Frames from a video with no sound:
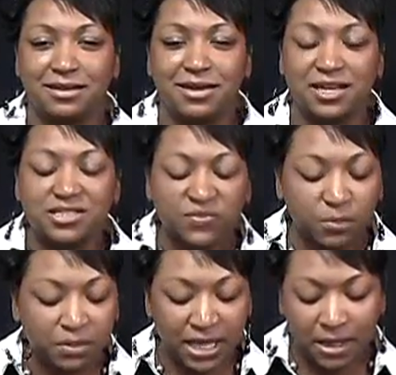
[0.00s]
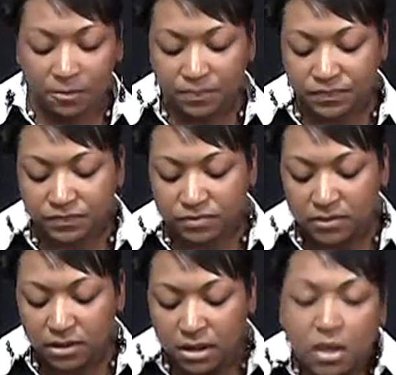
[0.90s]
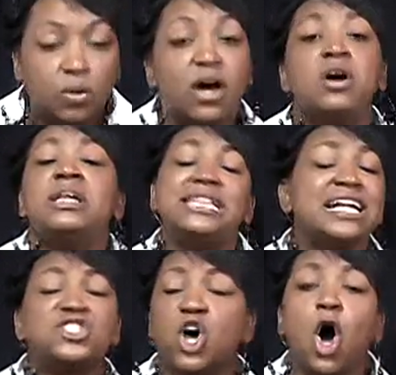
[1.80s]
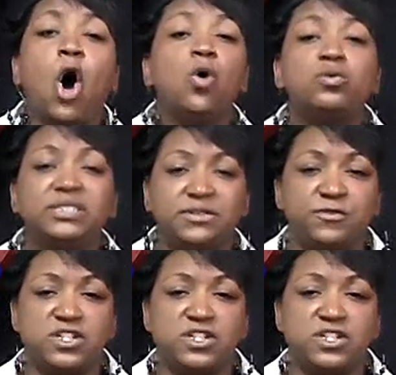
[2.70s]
As for me, well, that's a whole different